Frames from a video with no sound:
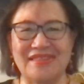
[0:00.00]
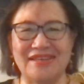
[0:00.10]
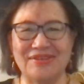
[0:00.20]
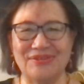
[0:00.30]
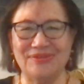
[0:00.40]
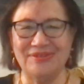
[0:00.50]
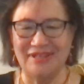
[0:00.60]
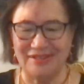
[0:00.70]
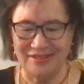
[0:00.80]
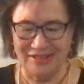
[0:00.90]
Thank you,
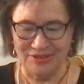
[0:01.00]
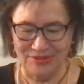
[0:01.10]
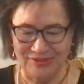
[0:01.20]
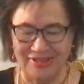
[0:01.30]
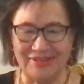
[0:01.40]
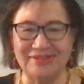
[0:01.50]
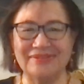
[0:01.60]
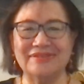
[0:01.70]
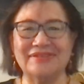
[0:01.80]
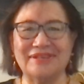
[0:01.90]

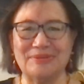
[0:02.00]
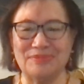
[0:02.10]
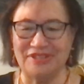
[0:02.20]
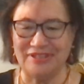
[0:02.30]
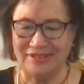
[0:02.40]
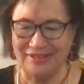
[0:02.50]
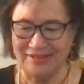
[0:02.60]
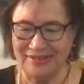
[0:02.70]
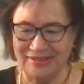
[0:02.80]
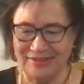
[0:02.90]
Neil. Ngā mihi.